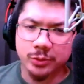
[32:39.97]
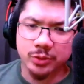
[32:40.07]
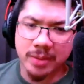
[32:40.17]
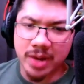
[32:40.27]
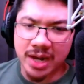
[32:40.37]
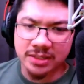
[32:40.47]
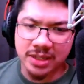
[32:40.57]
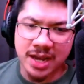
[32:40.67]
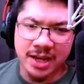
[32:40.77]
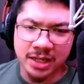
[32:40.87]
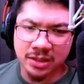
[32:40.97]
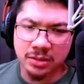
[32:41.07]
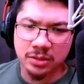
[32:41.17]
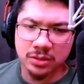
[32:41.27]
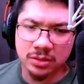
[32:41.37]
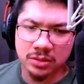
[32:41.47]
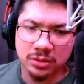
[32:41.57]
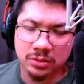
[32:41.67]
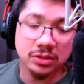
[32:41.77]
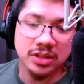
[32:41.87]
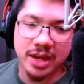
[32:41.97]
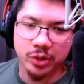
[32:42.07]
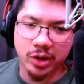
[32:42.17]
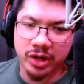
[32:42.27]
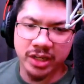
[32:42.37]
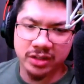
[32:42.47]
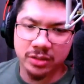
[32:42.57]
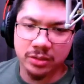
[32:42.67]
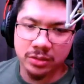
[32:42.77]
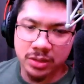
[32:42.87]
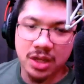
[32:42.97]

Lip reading: mind's eye. The library. A